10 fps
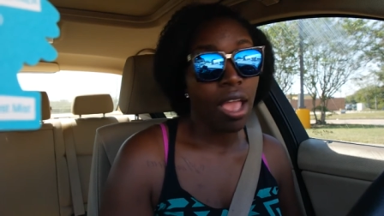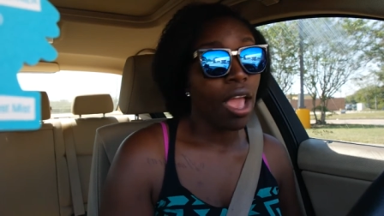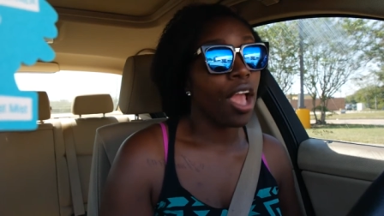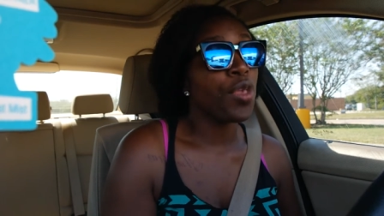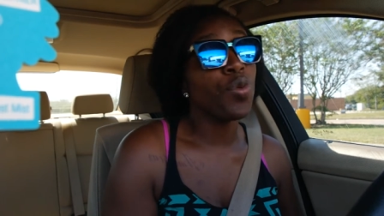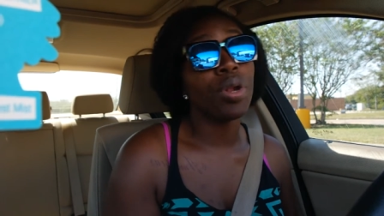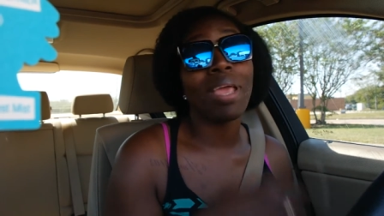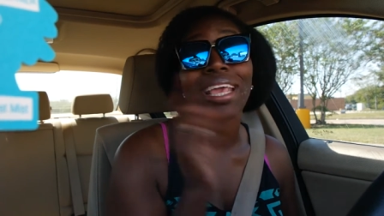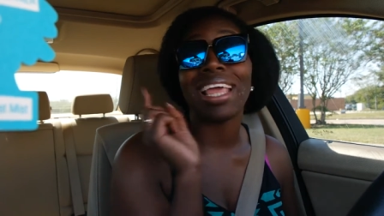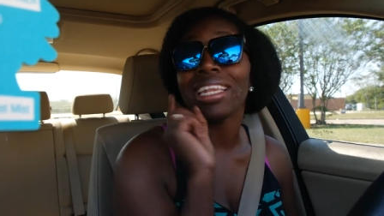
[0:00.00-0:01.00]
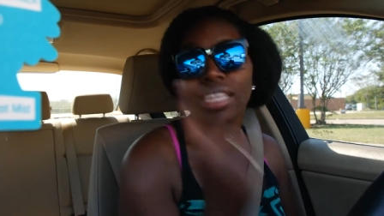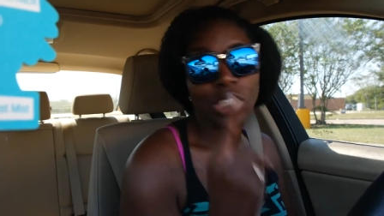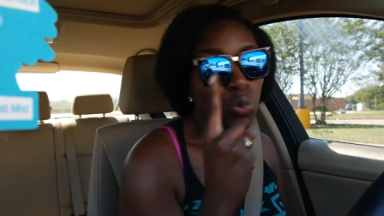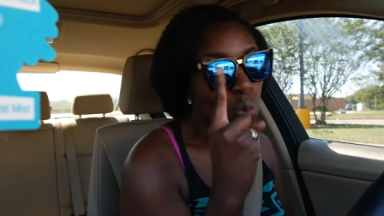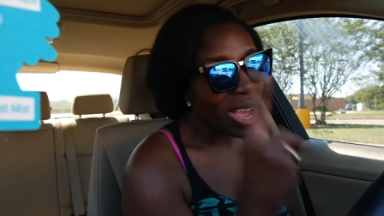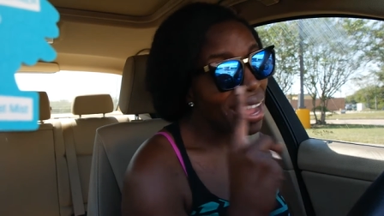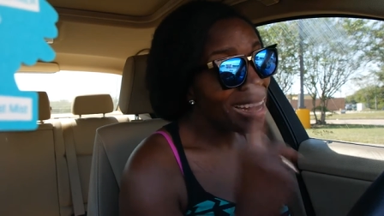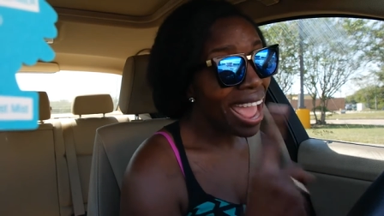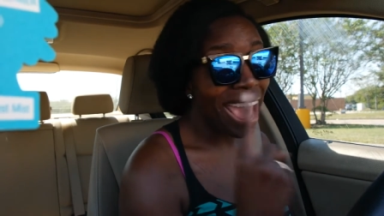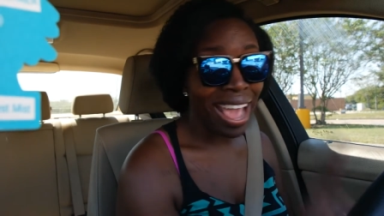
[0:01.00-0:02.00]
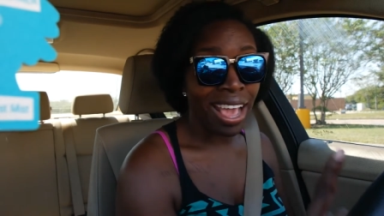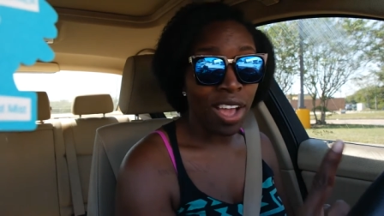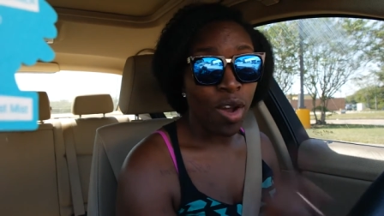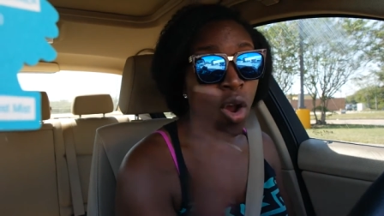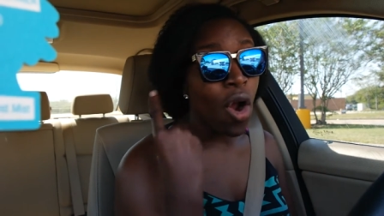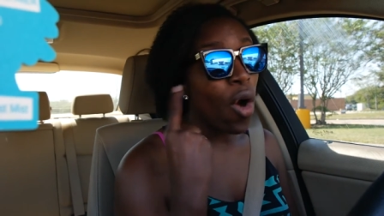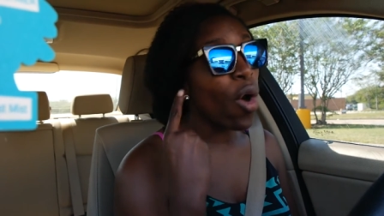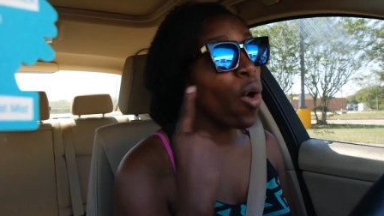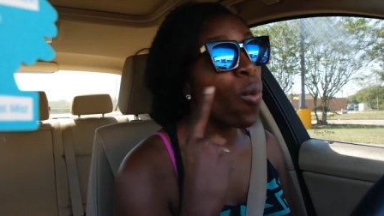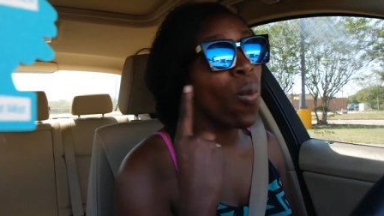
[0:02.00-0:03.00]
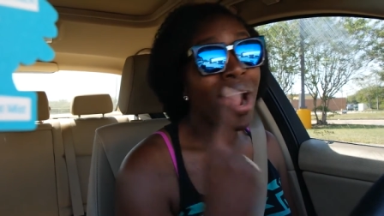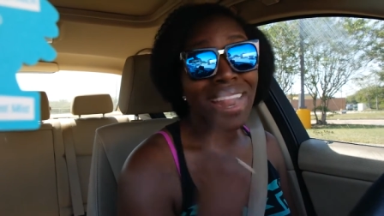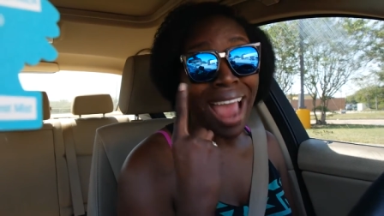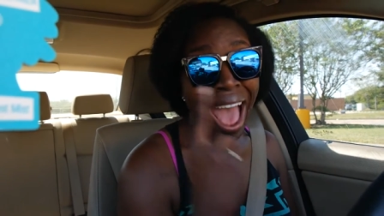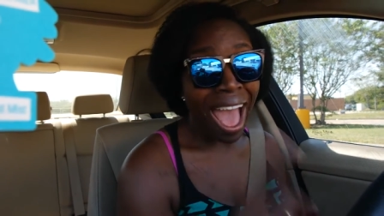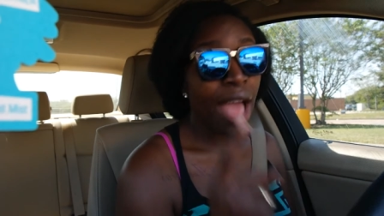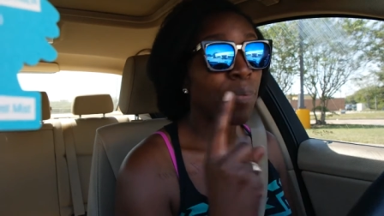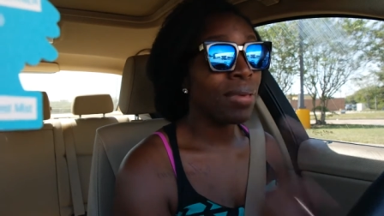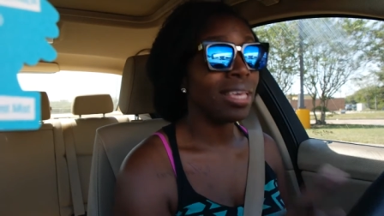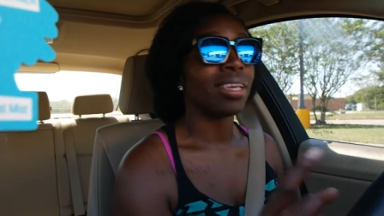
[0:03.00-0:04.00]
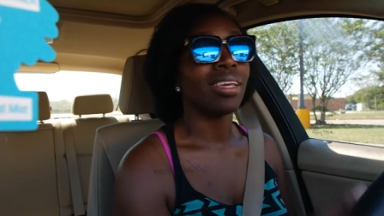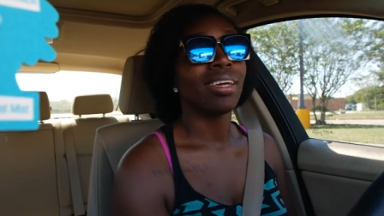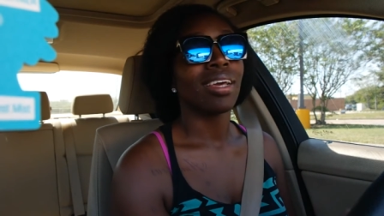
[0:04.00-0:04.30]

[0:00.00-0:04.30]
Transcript: If you want to make at least one A or one high B,